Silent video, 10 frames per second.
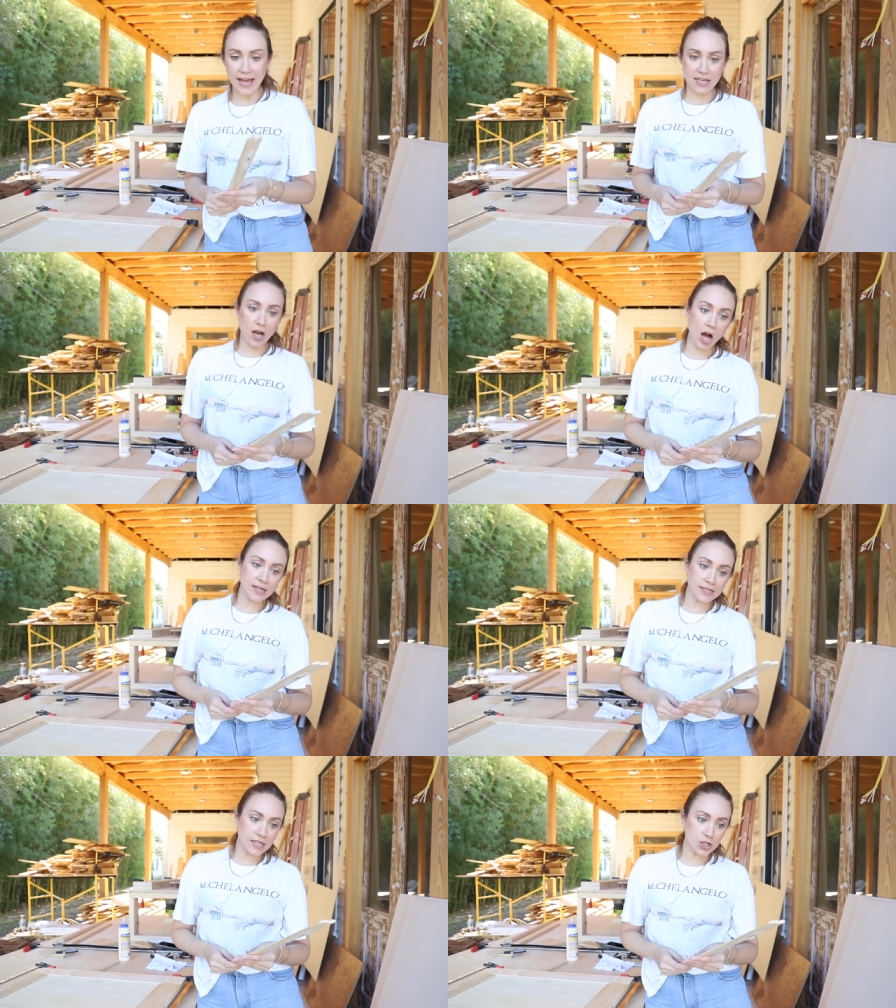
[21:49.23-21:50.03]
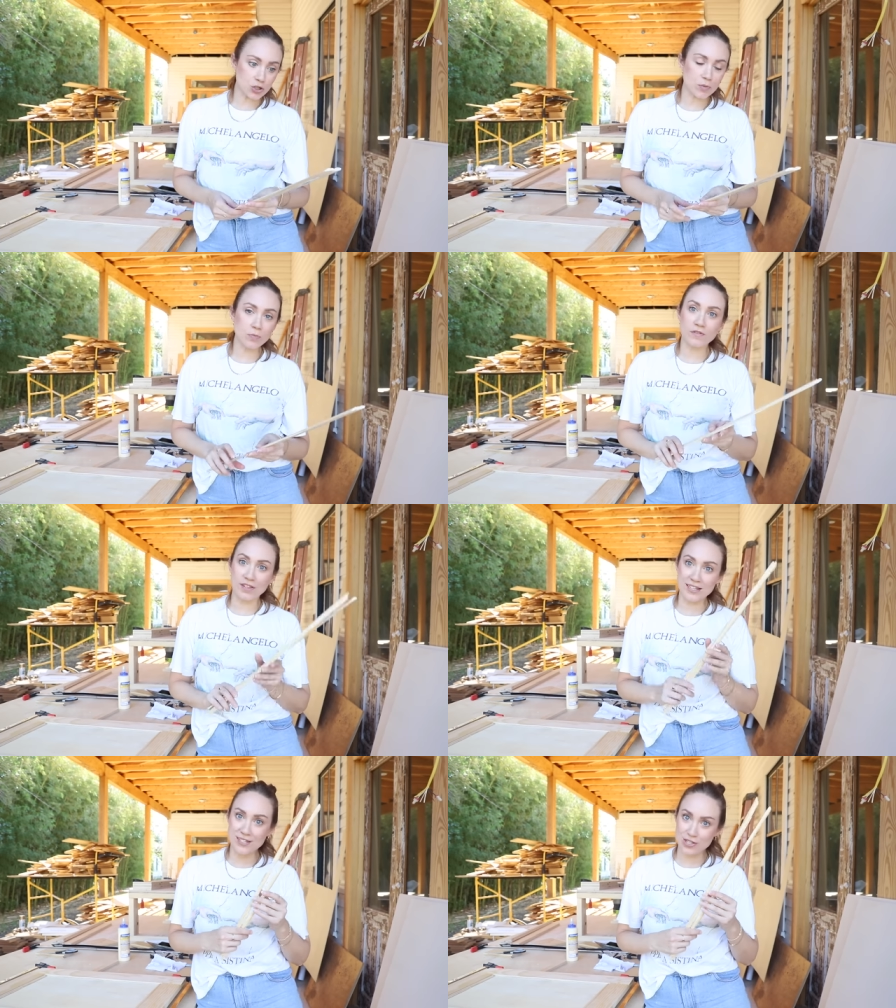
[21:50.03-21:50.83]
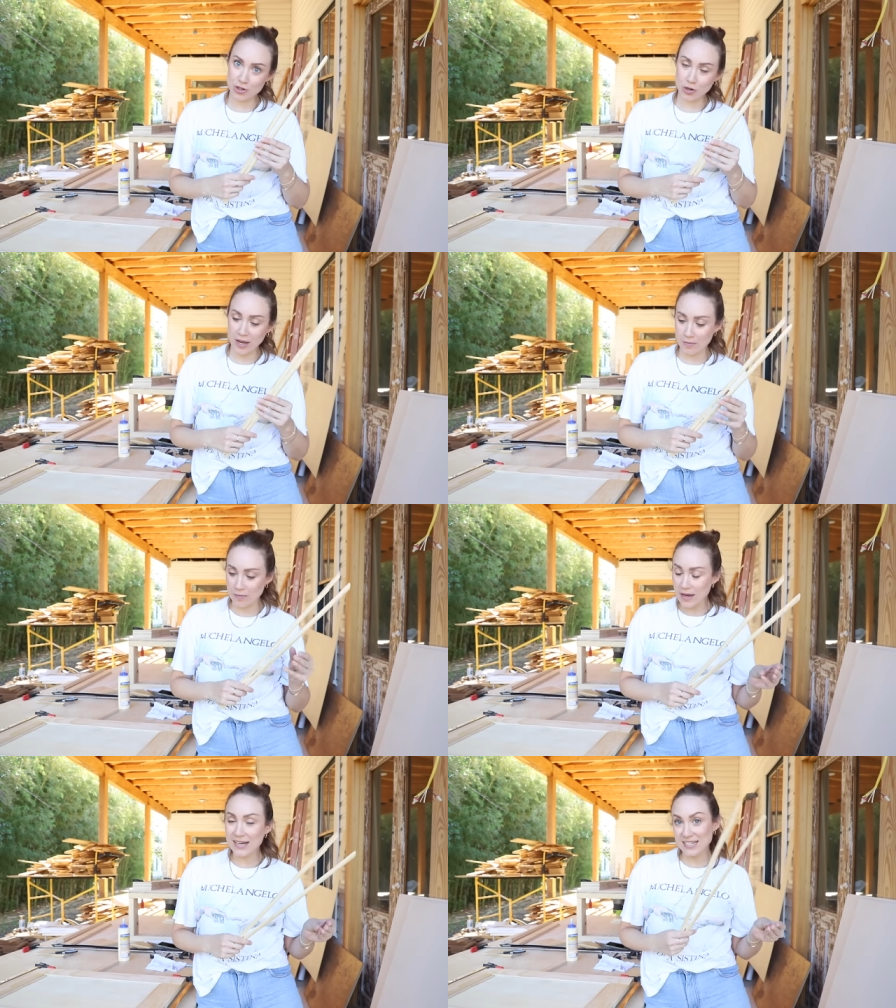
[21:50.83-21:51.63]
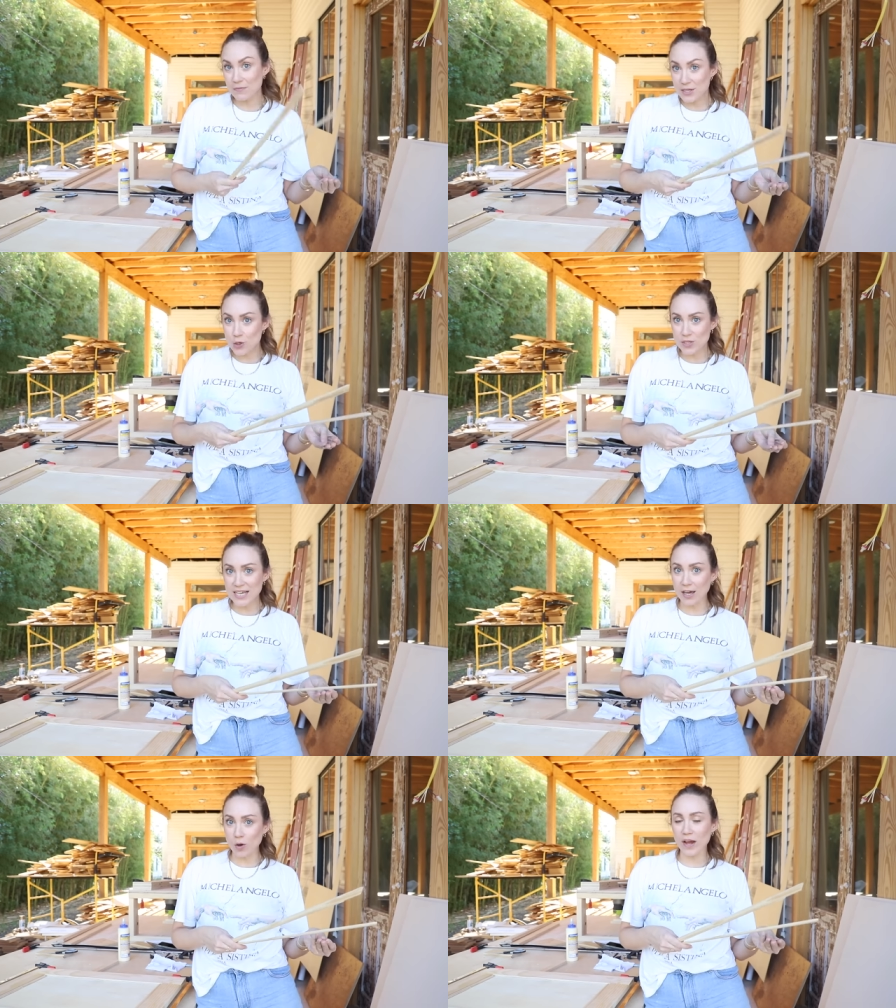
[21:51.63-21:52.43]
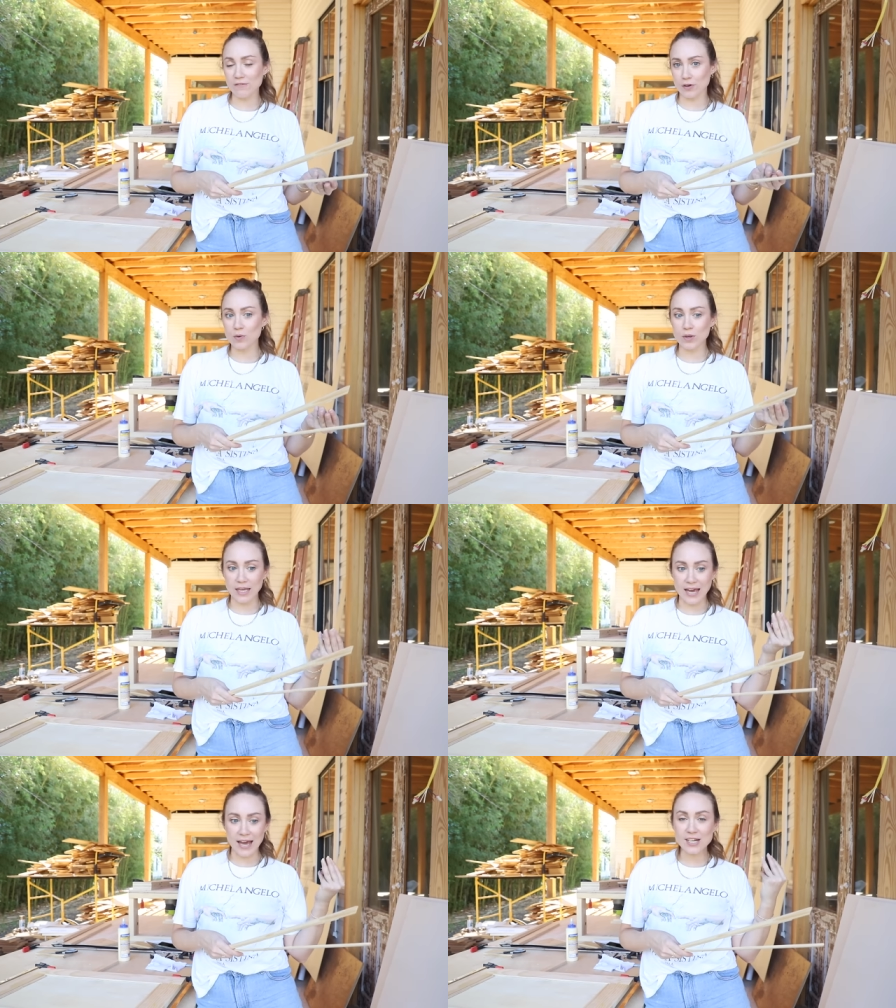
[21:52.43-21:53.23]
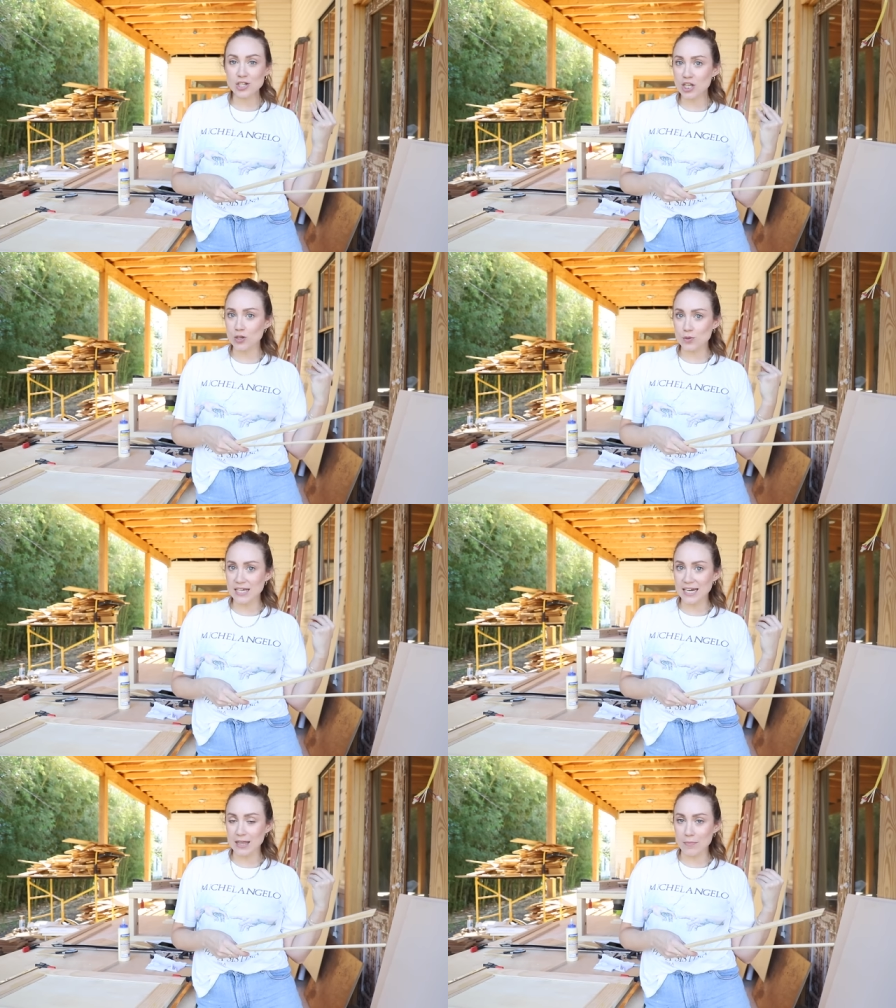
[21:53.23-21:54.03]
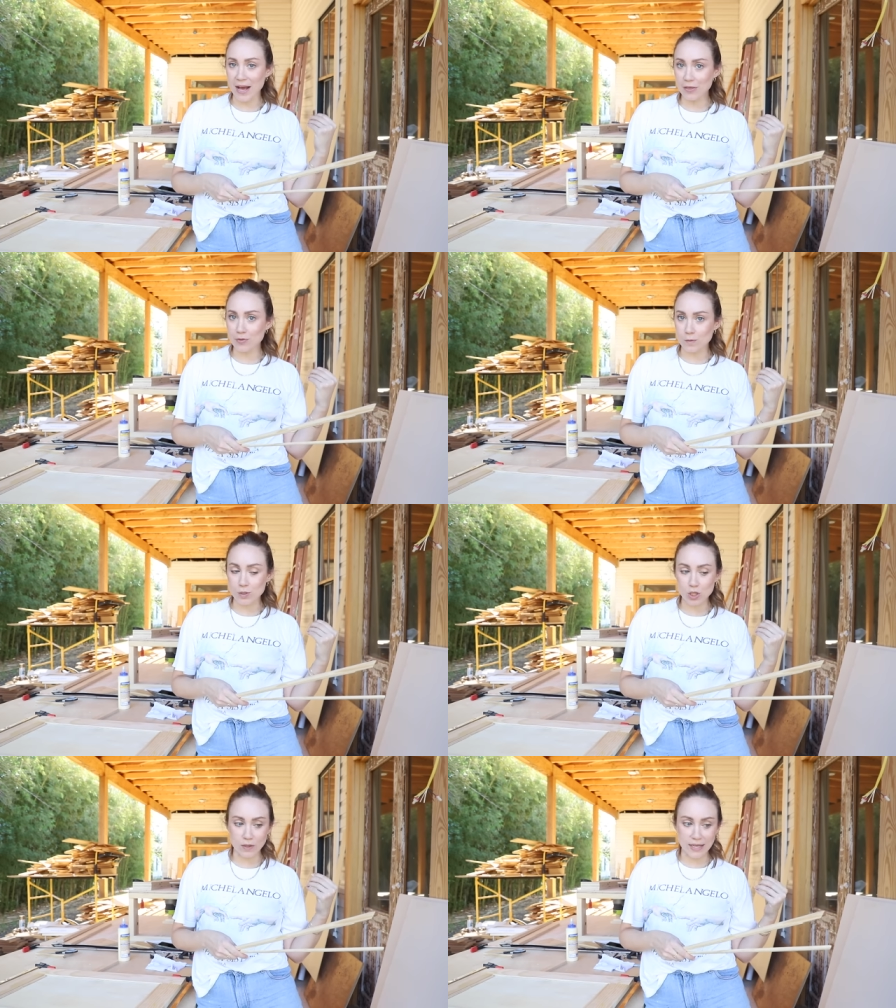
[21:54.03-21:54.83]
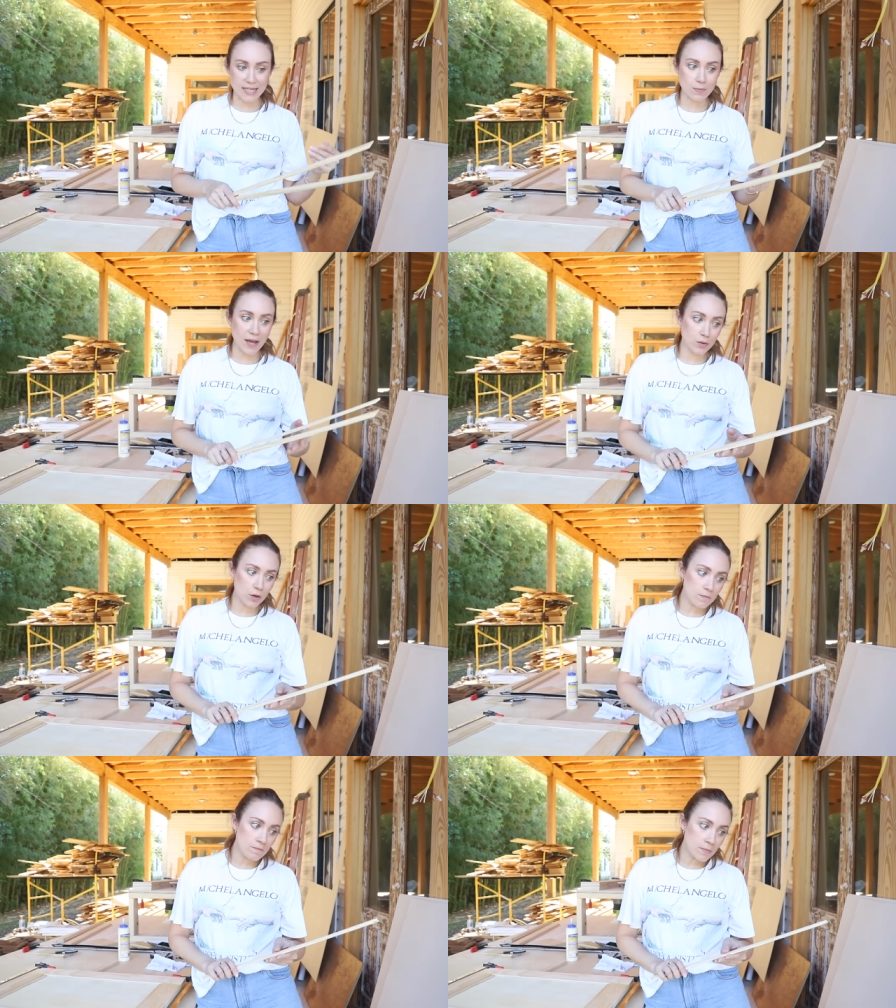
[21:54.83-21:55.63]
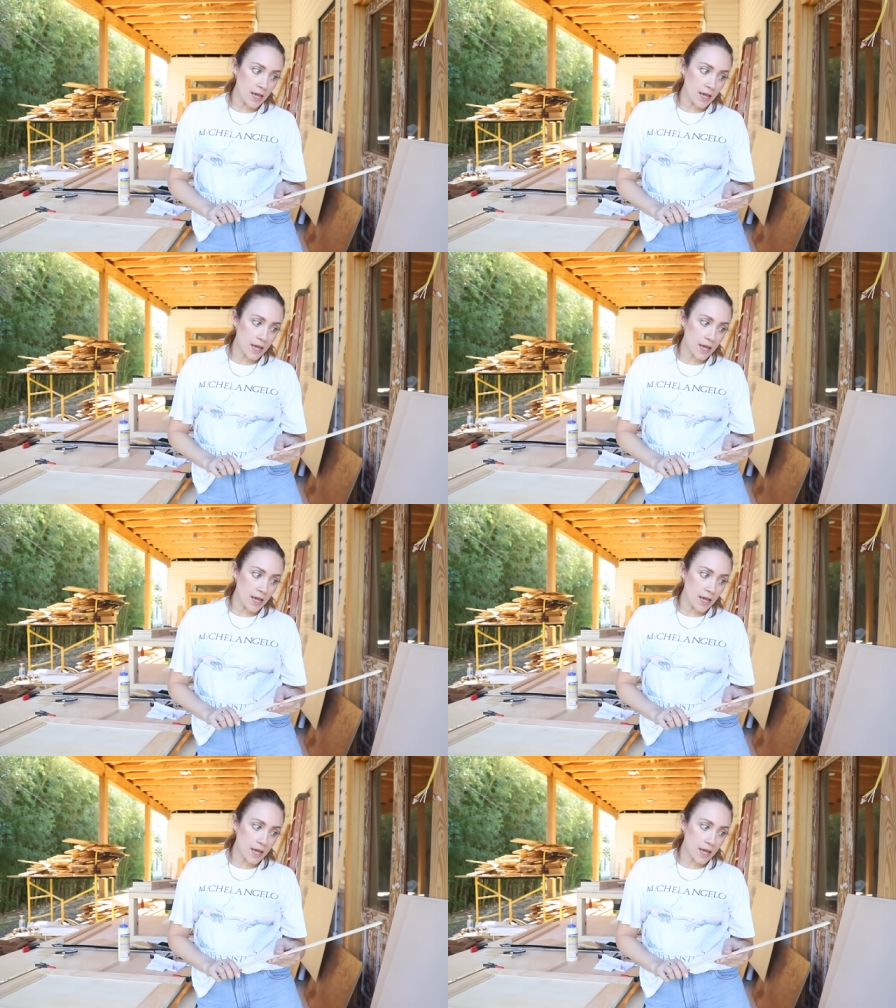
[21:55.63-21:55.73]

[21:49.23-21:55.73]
had gotten a strip of this trim because I've been using it quite frequently. I actually used it in the bathroom too, in the guest bathroom.